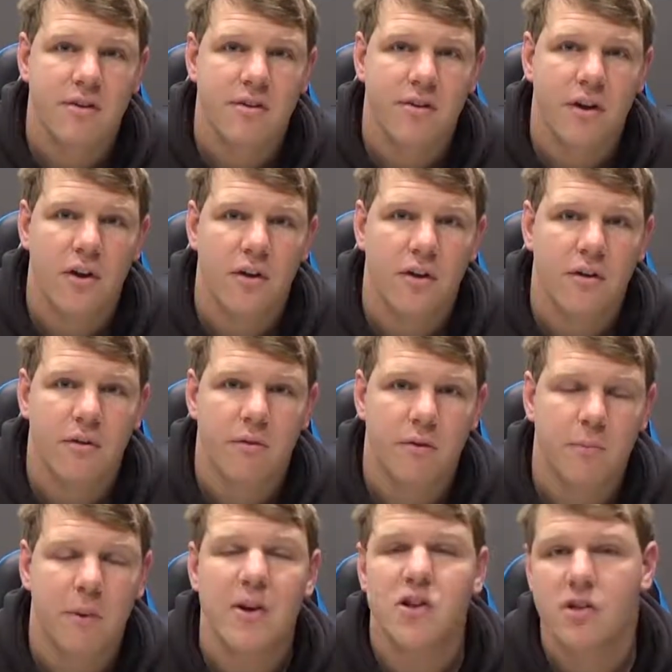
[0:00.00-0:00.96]
So
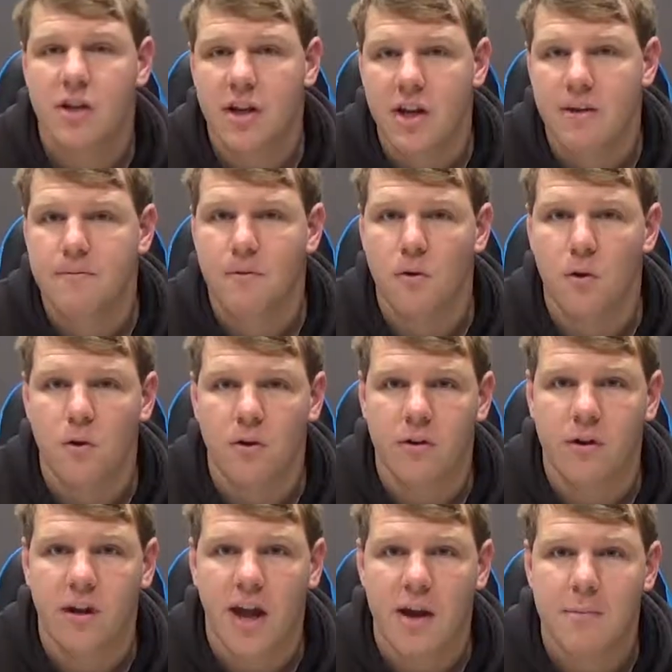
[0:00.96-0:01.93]
especially
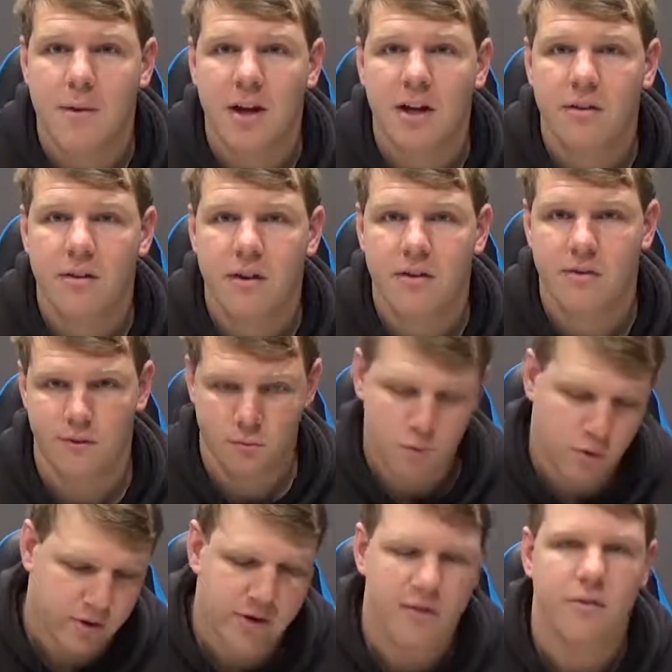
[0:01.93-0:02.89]
for gaming, this
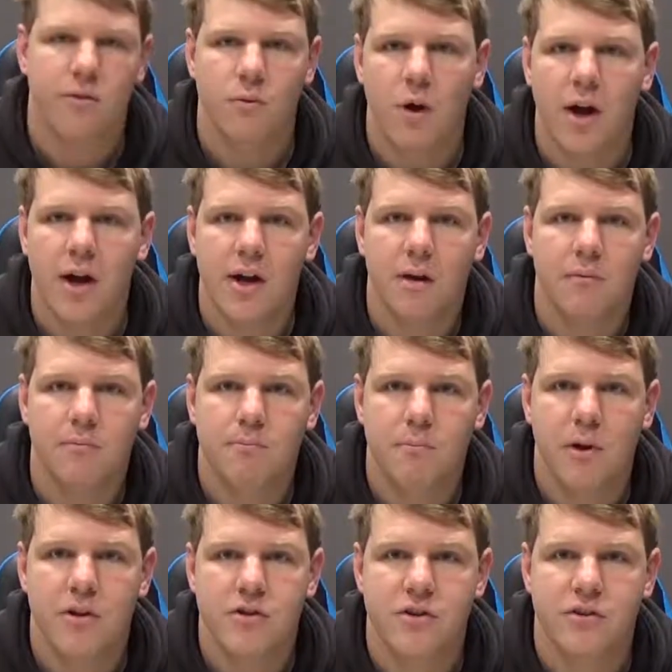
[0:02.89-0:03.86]
is why I
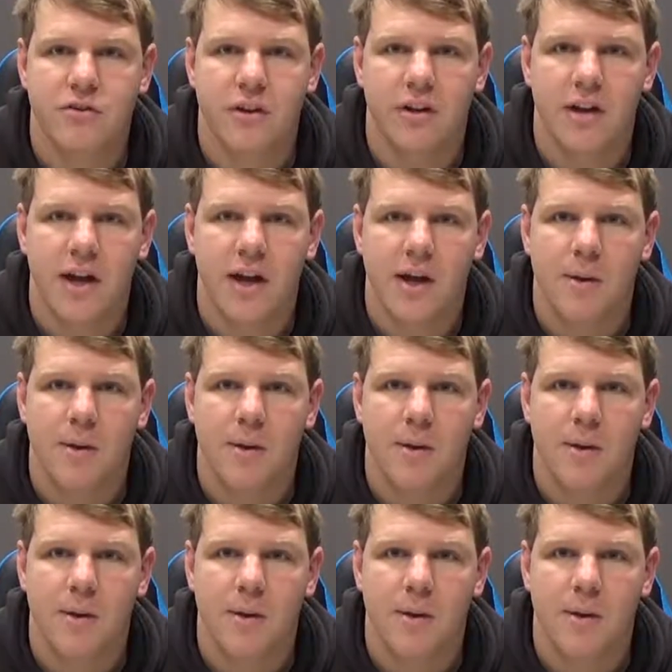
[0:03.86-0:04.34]
purchased it.